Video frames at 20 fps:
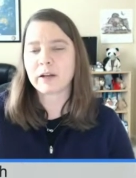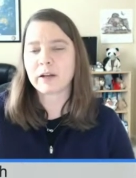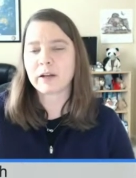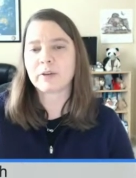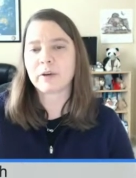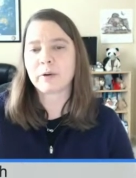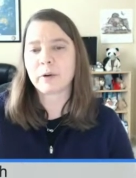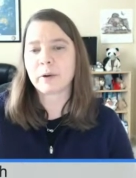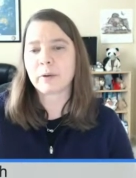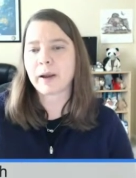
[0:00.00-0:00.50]

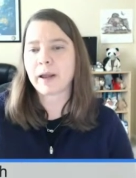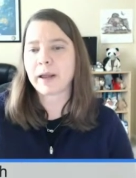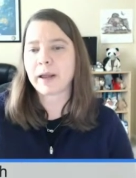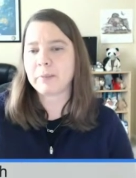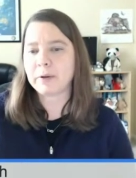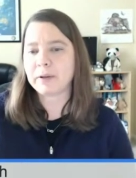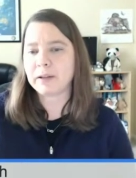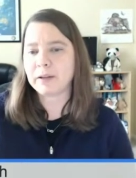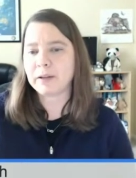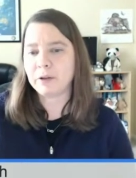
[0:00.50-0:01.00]
so we were
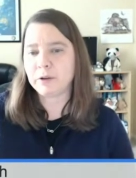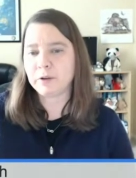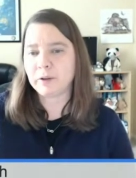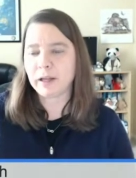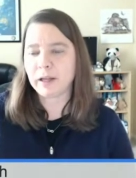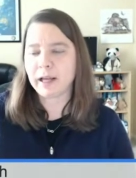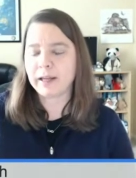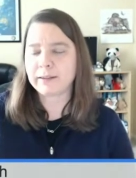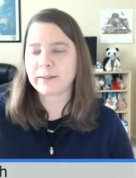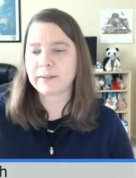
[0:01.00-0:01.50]
able to
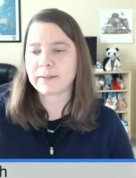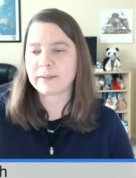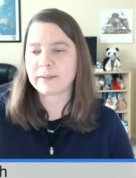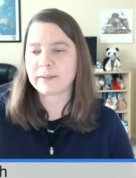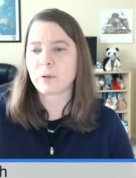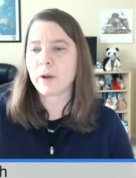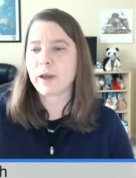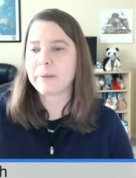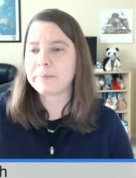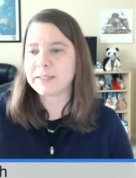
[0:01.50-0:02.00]
utilize our
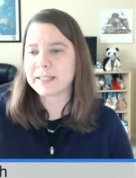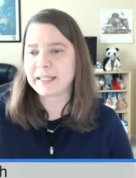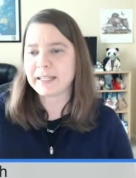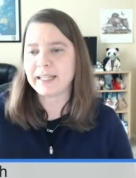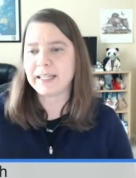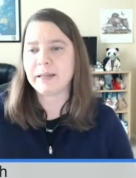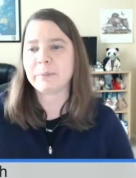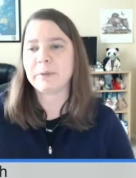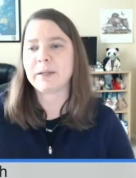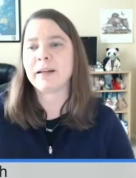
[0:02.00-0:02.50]
web
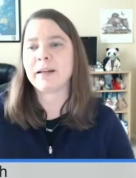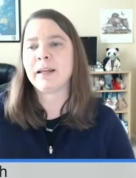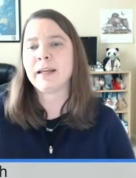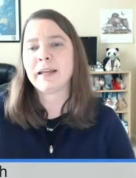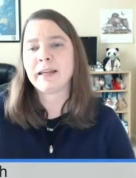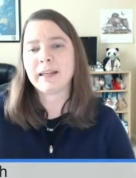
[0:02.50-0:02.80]
team and